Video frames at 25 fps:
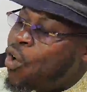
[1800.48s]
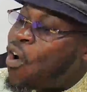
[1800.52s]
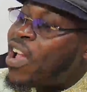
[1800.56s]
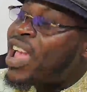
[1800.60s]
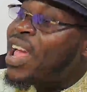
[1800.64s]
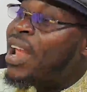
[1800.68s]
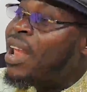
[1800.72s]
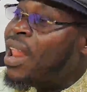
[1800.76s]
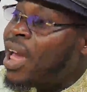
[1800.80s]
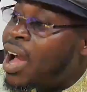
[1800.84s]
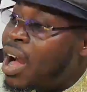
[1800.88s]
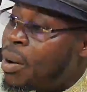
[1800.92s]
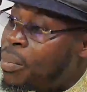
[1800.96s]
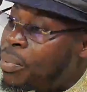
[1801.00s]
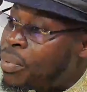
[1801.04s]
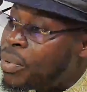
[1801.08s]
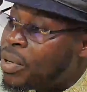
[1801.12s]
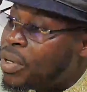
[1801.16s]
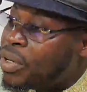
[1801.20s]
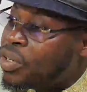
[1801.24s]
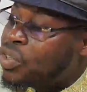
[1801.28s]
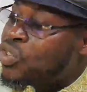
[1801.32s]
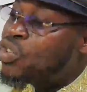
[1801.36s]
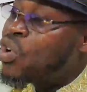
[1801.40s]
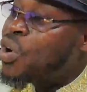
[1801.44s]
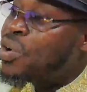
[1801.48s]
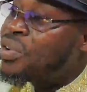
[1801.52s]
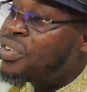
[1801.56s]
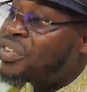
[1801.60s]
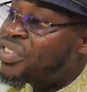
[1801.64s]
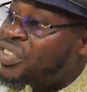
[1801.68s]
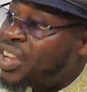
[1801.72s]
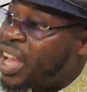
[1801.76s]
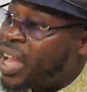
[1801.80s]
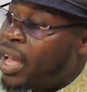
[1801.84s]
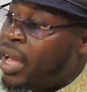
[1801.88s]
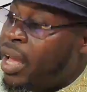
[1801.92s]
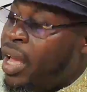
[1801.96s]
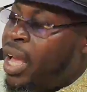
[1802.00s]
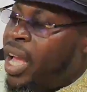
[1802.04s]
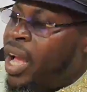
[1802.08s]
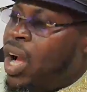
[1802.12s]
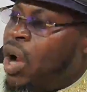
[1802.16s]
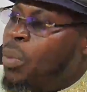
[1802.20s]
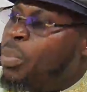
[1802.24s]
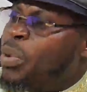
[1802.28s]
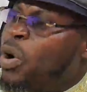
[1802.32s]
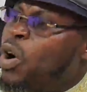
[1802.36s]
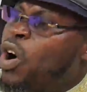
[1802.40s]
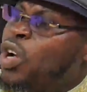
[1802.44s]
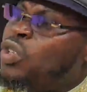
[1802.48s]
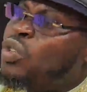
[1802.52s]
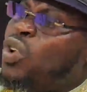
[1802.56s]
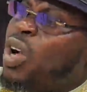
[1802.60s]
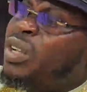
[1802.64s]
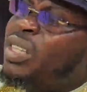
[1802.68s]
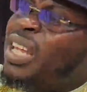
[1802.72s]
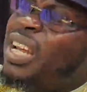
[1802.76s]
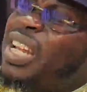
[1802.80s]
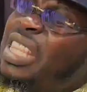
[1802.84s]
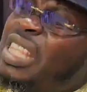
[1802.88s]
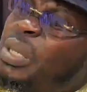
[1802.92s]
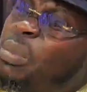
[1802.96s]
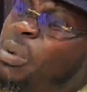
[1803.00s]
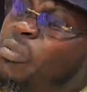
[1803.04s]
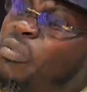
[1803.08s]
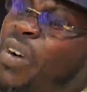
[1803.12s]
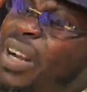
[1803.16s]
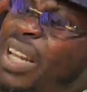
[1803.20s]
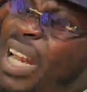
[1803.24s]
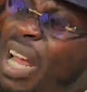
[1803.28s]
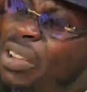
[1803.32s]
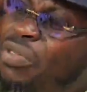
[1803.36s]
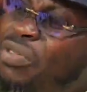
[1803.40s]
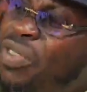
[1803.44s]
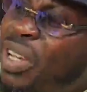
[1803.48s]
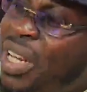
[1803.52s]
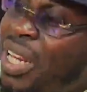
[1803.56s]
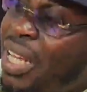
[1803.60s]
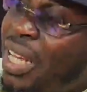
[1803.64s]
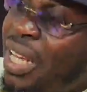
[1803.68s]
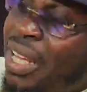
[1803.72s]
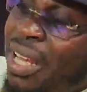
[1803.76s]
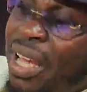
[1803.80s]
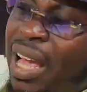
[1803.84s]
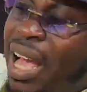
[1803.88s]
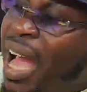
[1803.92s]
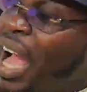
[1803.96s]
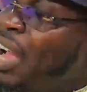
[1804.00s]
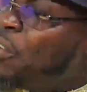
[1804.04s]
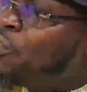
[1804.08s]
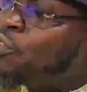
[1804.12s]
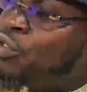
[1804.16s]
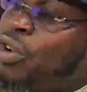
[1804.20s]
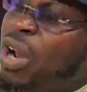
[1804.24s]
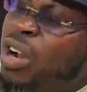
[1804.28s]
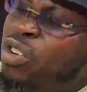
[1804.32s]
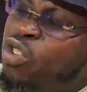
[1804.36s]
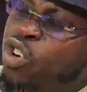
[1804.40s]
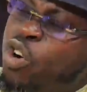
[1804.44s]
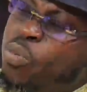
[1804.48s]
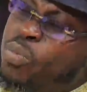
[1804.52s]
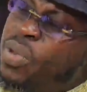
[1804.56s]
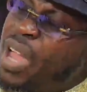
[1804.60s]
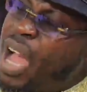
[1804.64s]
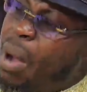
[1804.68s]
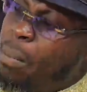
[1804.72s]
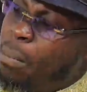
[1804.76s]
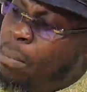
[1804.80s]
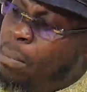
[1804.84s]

"Koye lab, no share." Because doctor didn't me for not journey. Entry drop your